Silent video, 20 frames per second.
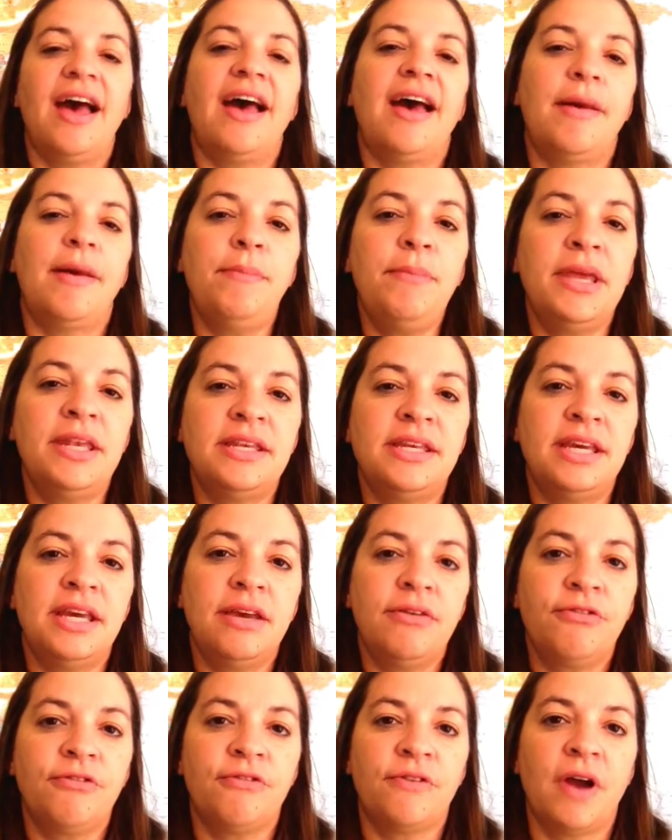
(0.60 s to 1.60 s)
I'm
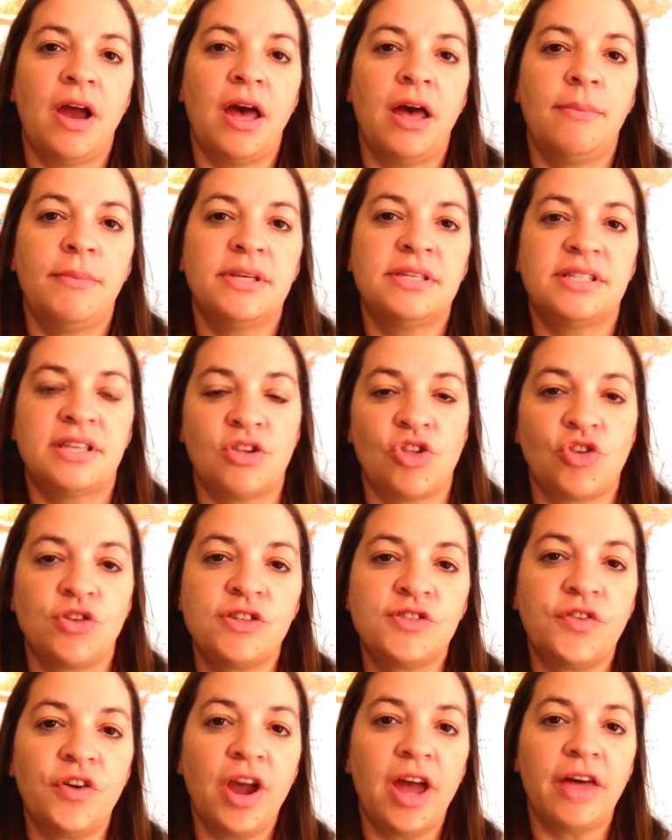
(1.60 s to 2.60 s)
Mindy from
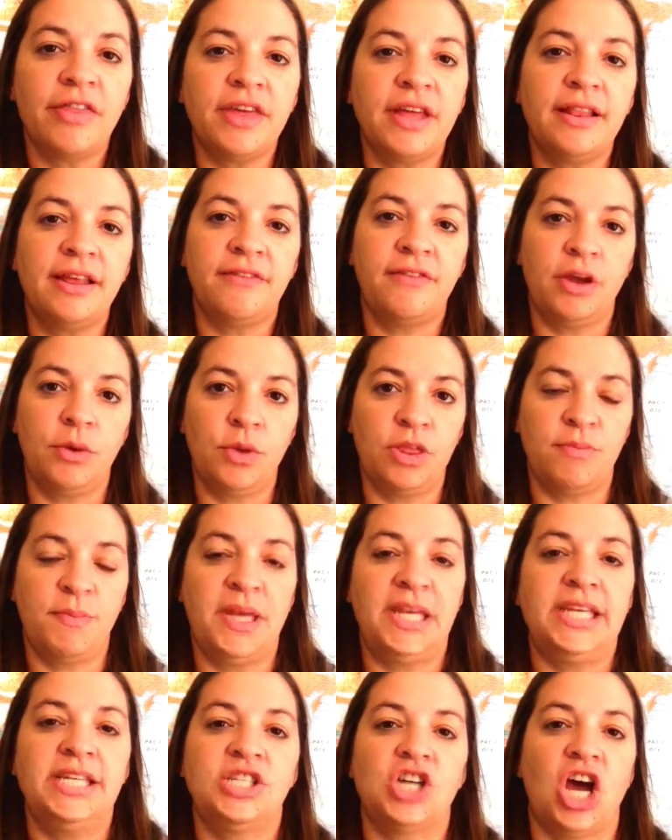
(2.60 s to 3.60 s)
Essentials for Healthy Living with
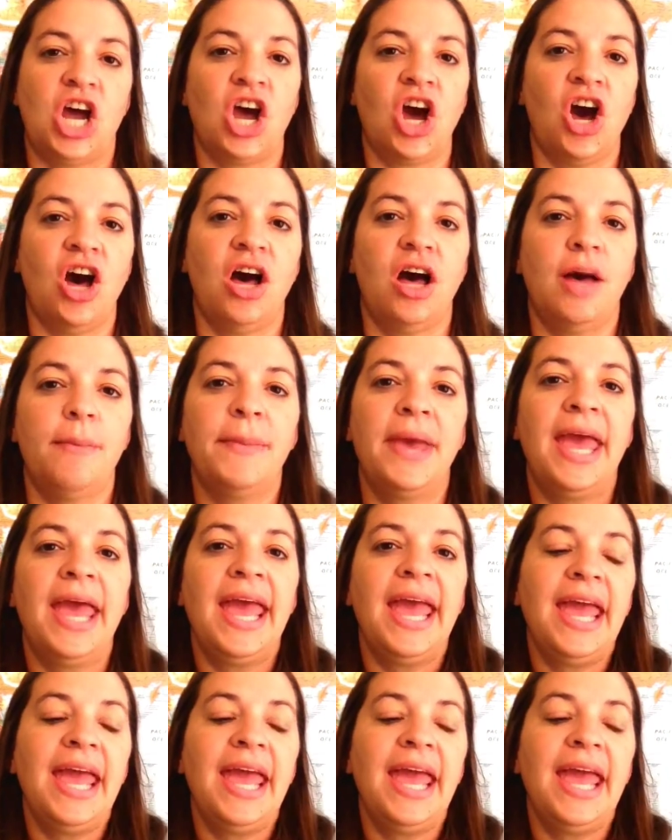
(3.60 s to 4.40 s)
Mindy.com.